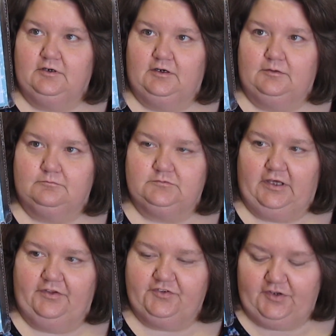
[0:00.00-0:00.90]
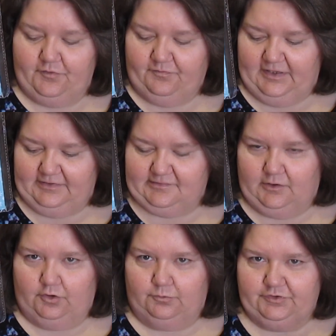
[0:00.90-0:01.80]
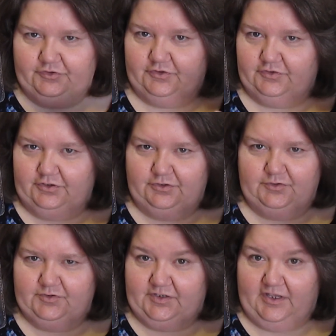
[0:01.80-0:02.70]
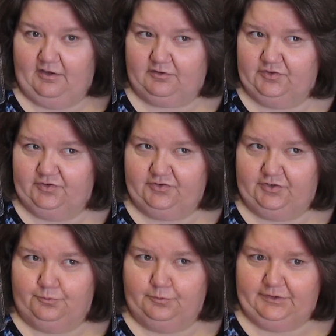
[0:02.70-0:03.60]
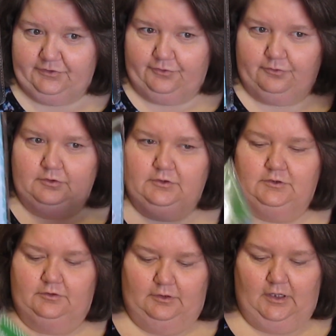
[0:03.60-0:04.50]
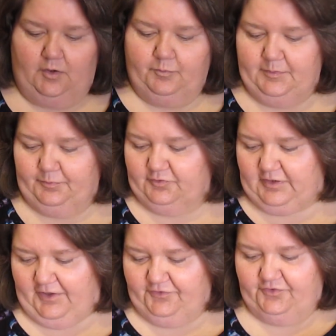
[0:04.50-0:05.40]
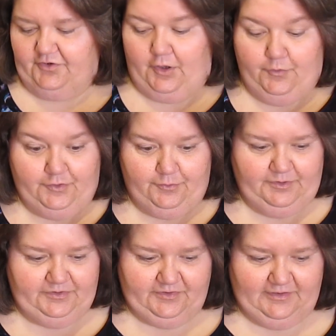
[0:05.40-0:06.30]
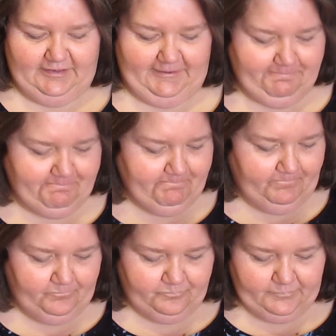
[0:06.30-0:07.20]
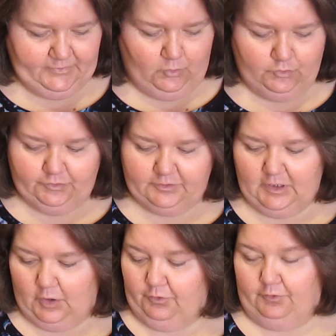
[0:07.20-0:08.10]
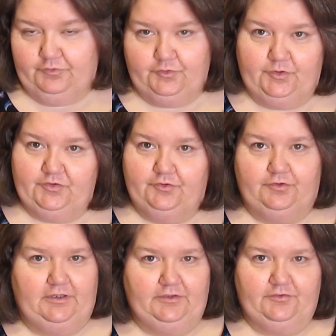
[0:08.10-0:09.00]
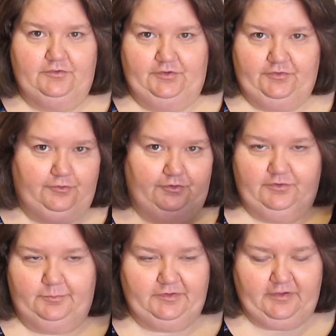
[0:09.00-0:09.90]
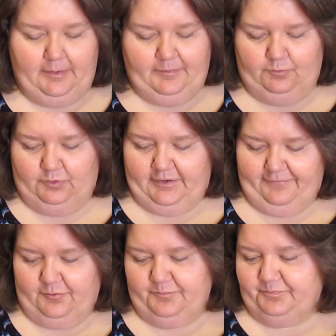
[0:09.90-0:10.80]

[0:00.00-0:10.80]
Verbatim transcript: It's got snowflakes on it, which you can still use it now because it's still winter. A lot of people's got snow here recently. Or you can hold on to it till this Christmas coming, whatever.